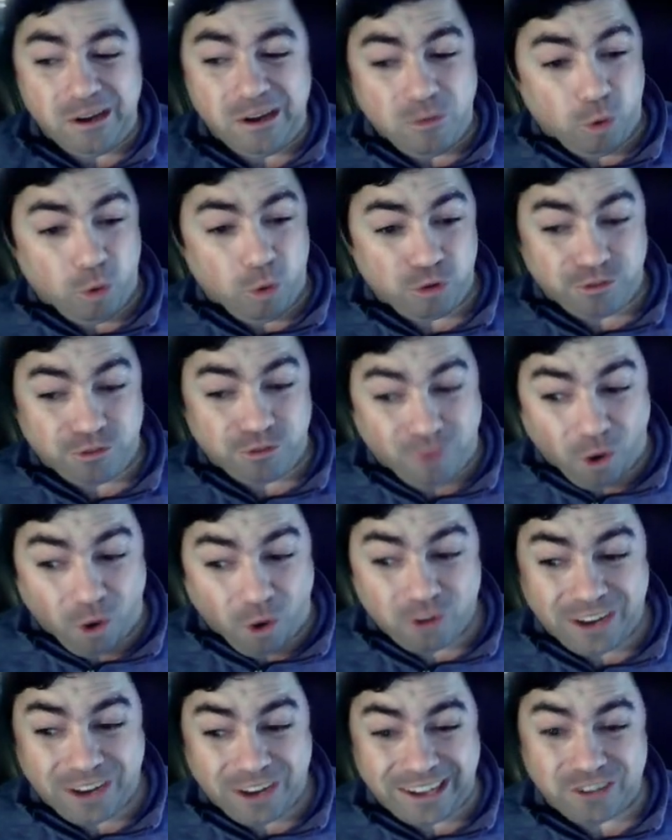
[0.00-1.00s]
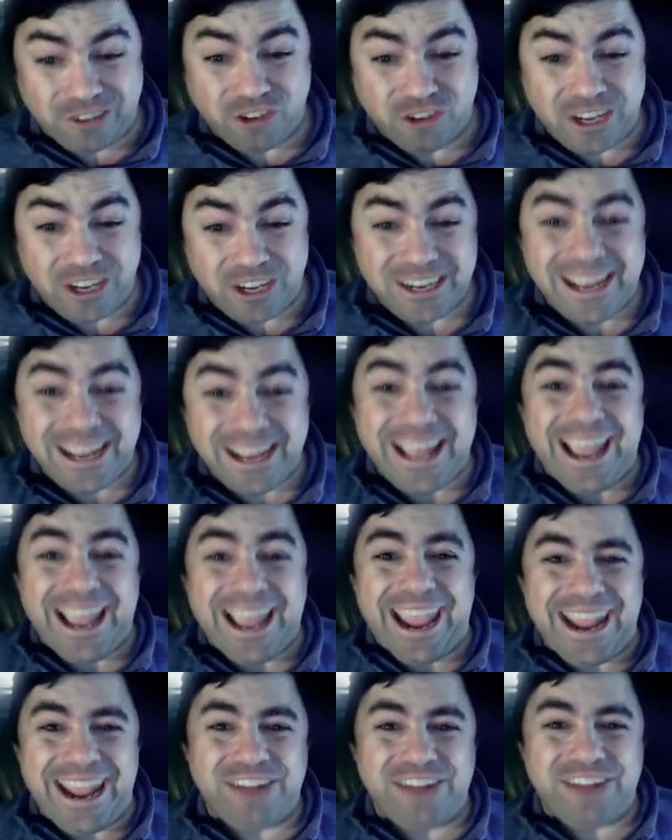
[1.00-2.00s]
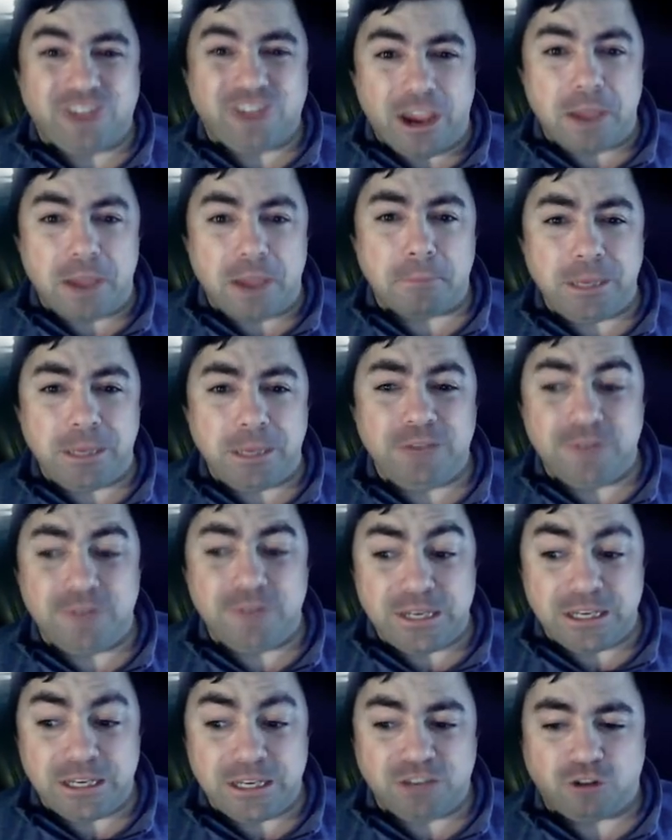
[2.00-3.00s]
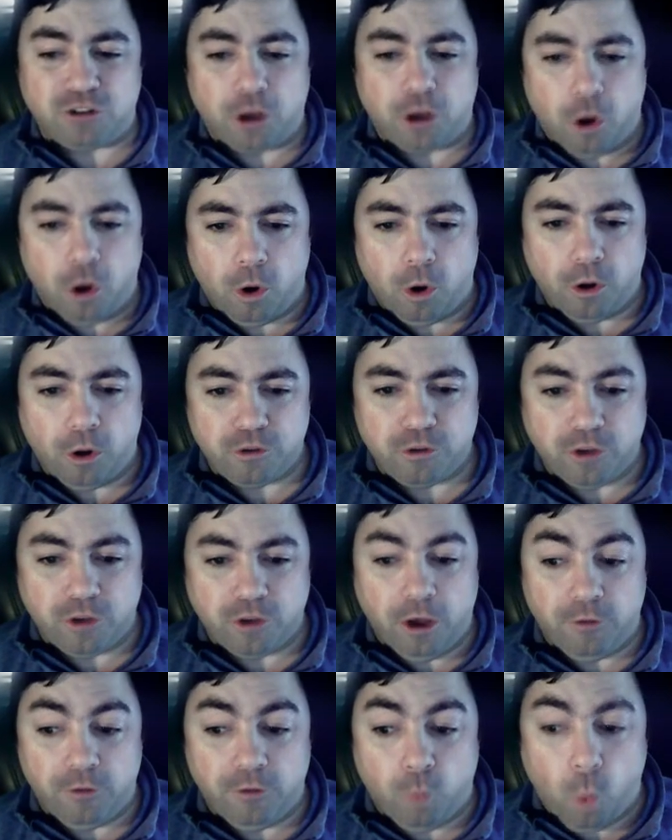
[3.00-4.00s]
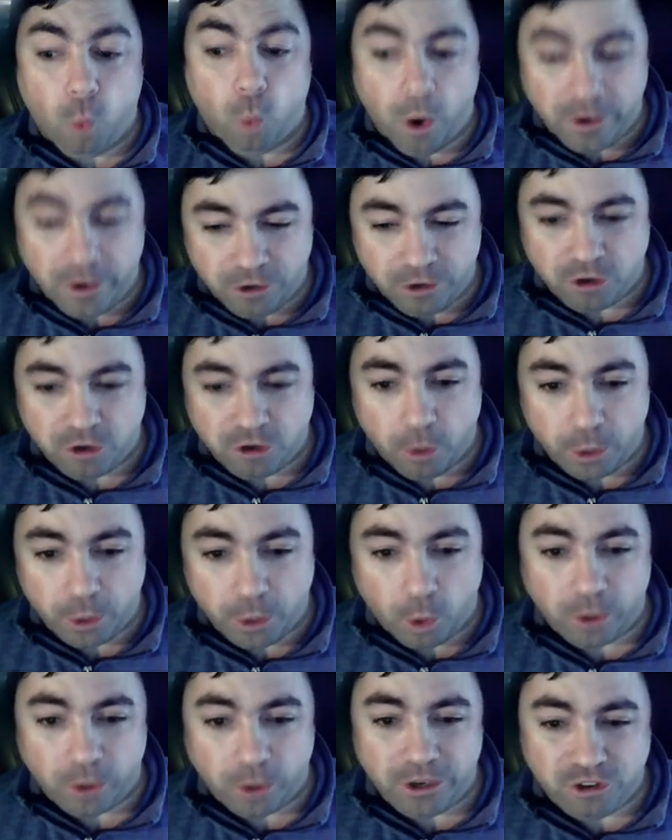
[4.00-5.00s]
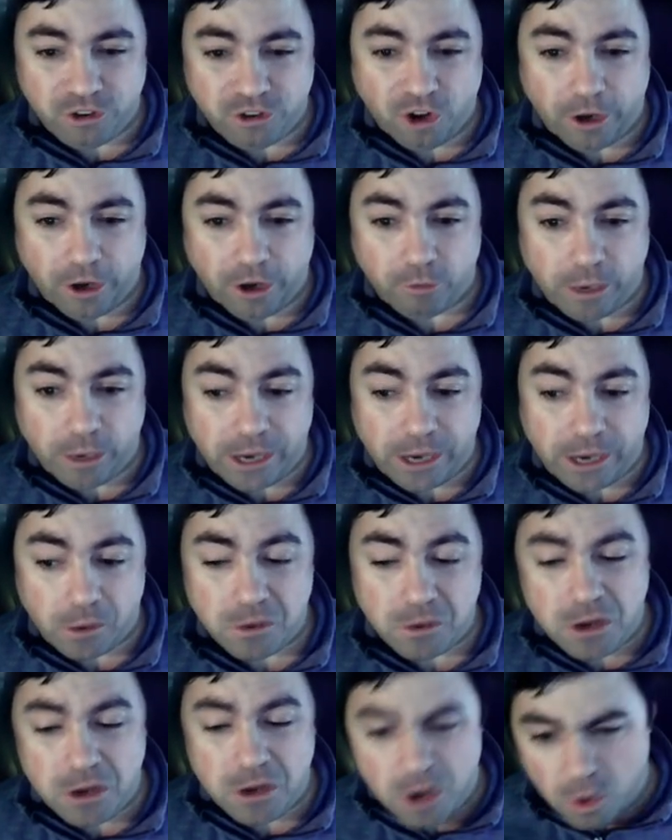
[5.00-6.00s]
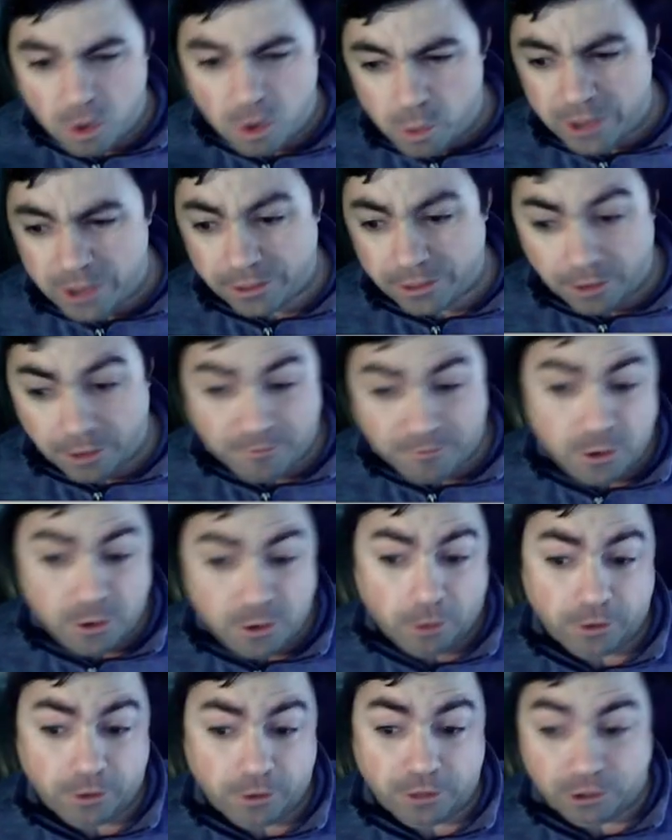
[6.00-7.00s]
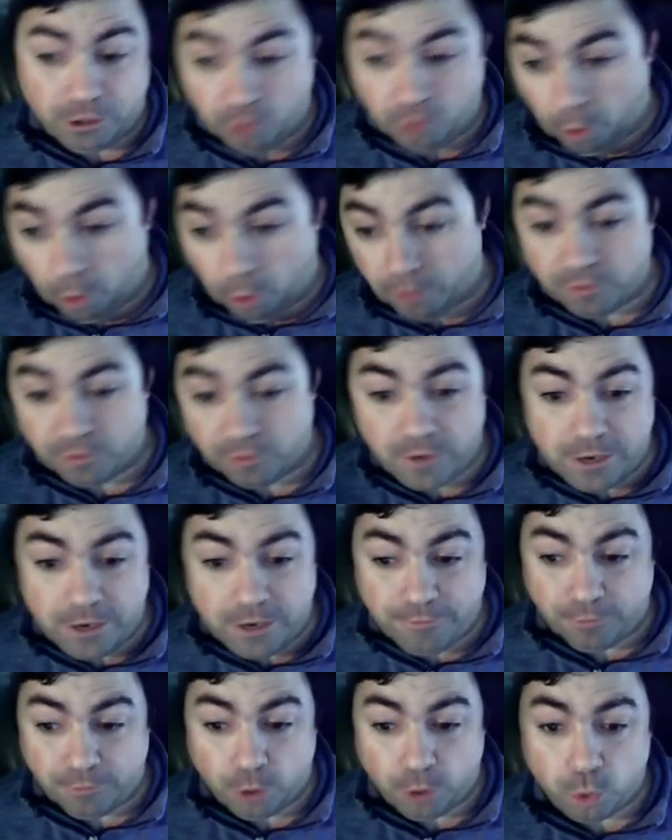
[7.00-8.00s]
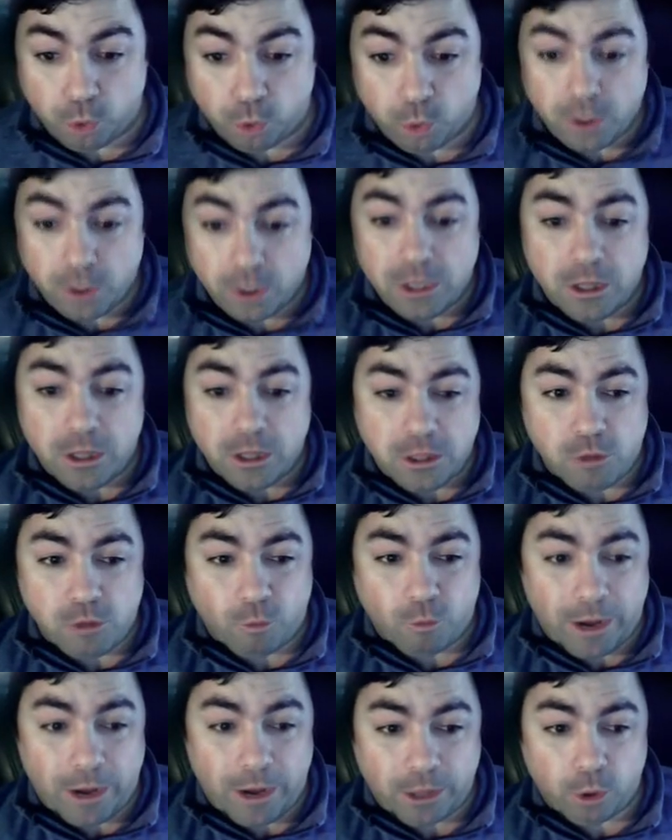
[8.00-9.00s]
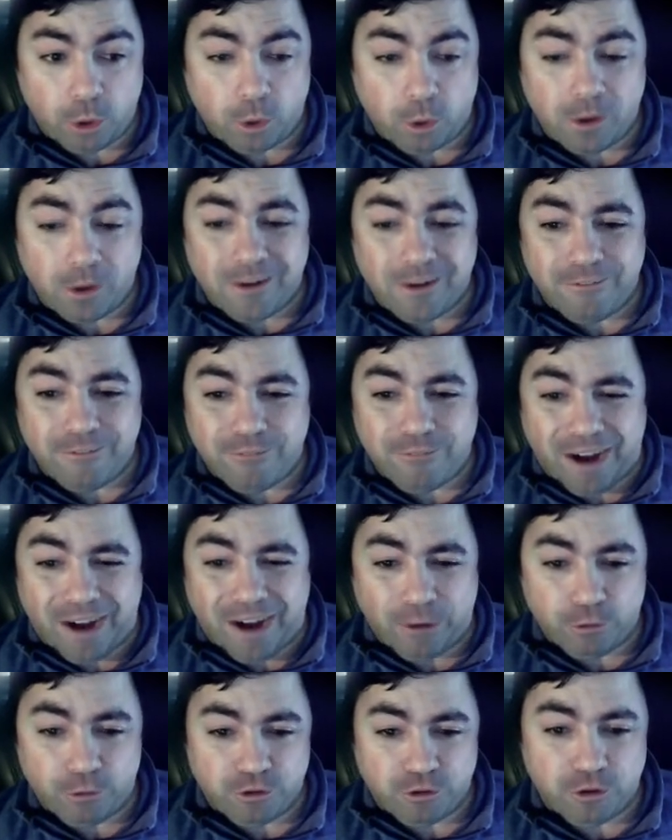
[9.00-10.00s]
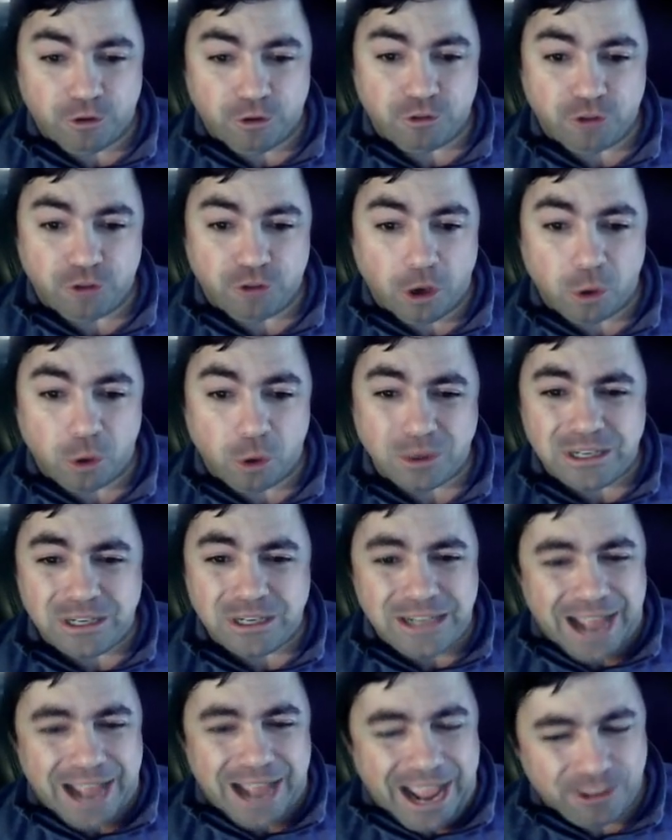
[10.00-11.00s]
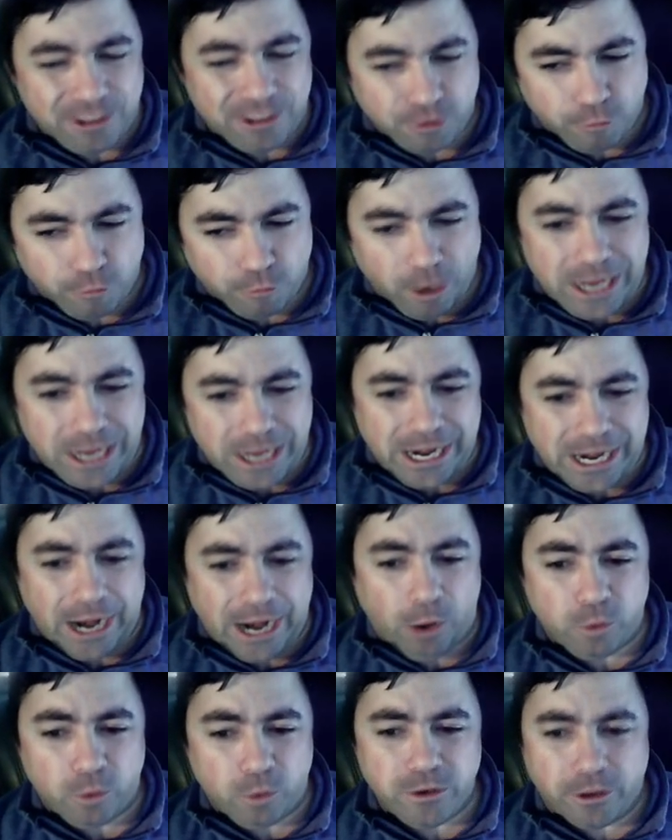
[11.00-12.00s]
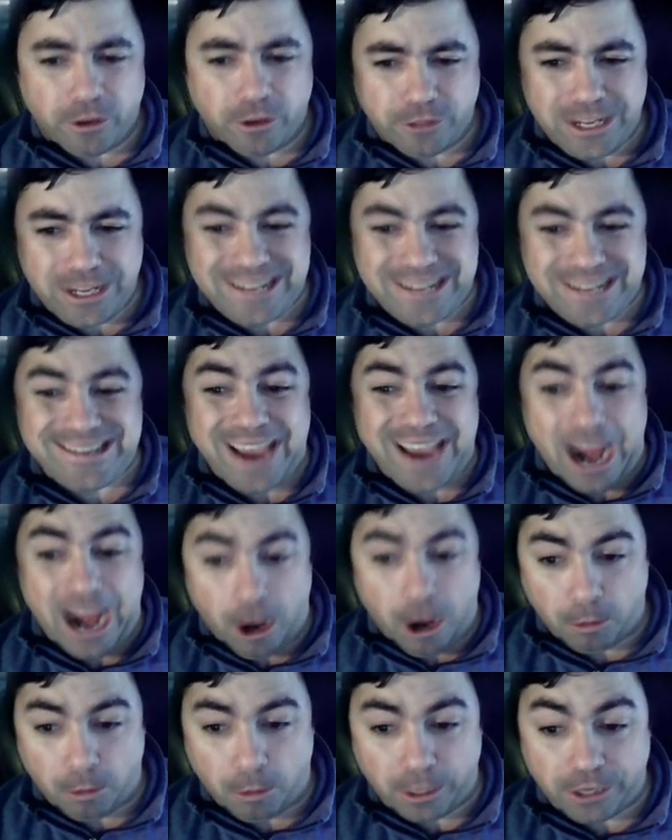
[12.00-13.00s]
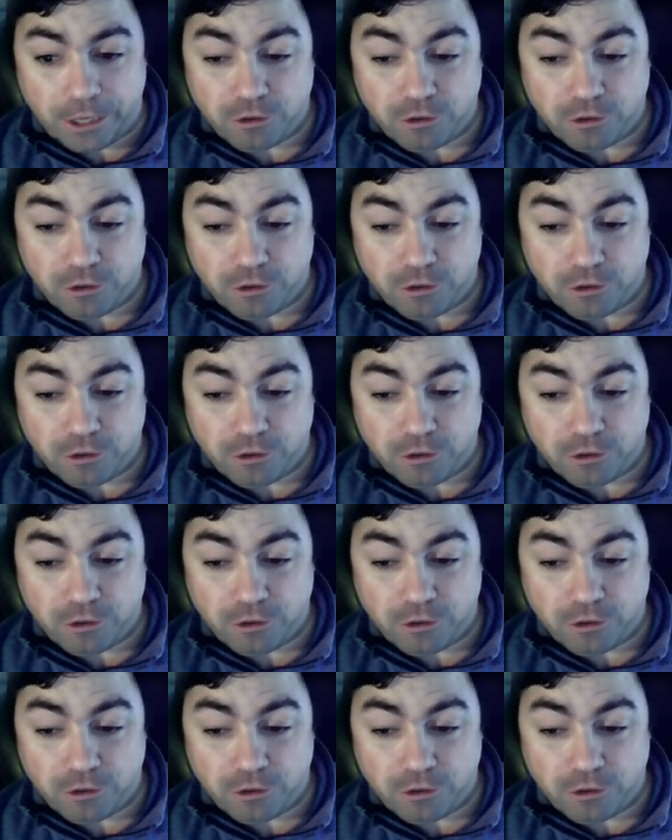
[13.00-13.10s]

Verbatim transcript: Well, as far as I can see, HMPV is the cause of what is going on in China right now, with a few other things RSV, flu, the regular viruses. So, as of right now, nothing terribly